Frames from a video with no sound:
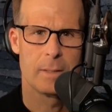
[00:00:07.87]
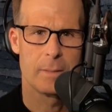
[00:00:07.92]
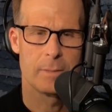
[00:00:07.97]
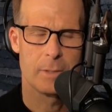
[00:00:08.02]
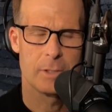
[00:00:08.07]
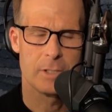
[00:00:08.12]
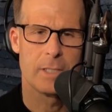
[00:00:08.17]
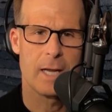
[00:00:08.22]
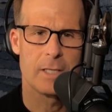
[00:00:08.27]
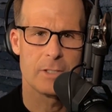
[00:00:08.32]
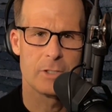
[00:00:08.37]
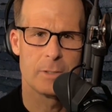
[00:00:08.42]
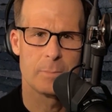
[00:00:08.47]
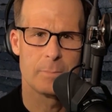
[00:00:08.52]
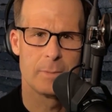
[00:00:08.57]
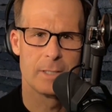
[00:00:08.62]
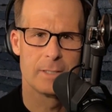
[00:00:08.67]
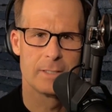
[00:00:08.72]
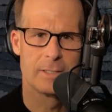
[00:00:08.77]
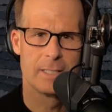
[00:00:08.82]
The
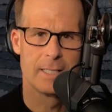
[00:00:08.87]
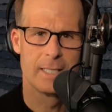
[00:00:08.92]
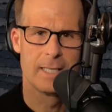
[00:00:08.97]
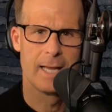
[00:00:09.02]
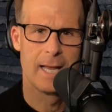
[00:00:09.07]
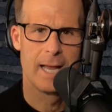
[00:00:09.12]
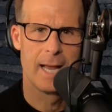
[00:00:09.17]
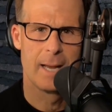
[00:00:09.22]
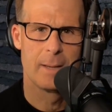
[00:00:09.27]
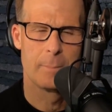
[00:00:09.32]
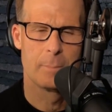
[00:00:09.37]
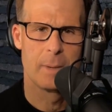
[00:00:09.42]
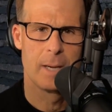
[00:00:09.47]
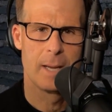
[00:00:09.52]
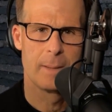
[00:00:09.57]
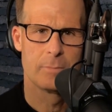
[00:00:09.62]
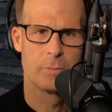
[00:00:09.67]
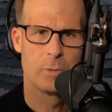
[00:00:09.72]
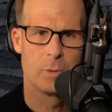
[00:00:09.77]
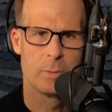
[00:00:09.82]
ChatGPT ad
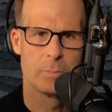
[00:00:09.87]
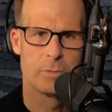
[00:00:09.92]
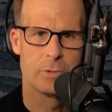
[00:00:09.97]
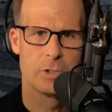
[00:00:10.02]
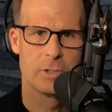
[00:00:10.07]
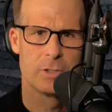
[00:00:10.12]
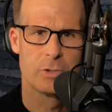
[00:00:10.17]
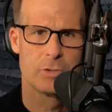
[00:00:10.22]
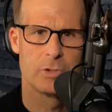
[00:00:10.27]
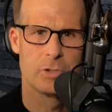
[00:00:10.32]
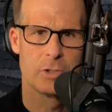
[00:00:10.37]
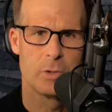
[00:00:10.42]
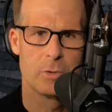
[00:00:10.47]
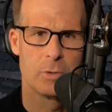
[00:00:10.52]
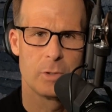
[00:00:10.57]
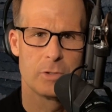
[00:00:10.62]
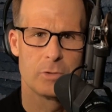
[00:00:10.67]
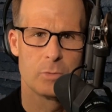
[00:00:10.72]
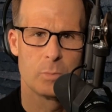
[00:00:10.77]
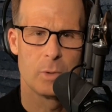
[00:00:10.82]
platform just
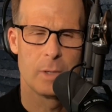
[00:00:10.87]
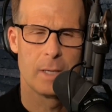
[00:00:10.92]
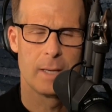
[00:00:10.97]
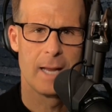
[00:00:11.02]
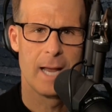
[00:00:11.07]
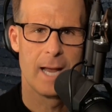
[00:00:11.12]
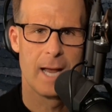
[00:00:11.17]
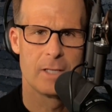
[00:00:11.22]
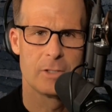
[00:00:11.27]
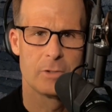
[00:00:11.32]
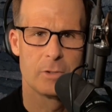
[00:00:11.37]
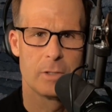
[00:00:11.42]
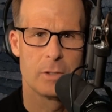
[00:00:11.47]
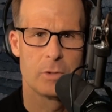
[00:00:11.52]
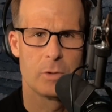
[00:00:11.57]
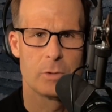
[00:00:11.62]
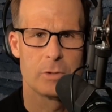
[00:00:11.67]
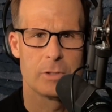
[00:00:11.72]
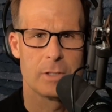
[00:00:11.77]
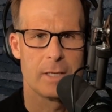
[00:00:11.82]
showed us what it actually
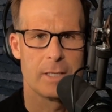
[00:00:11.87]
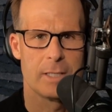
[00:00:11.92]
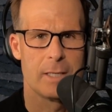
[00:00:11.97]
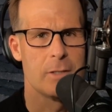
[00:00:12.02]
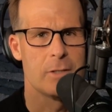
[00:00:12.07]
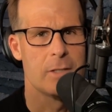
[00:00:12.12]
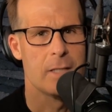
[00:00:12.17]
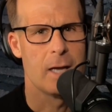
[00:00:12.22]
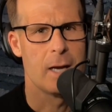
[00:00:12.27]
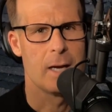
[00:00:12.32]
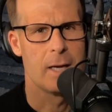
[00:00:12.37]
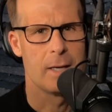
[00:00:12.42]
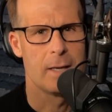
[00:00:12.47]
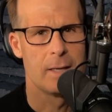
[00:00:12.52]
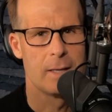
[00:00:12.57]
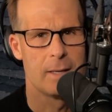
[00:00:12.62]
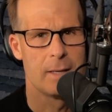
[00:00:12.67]
looks like inside.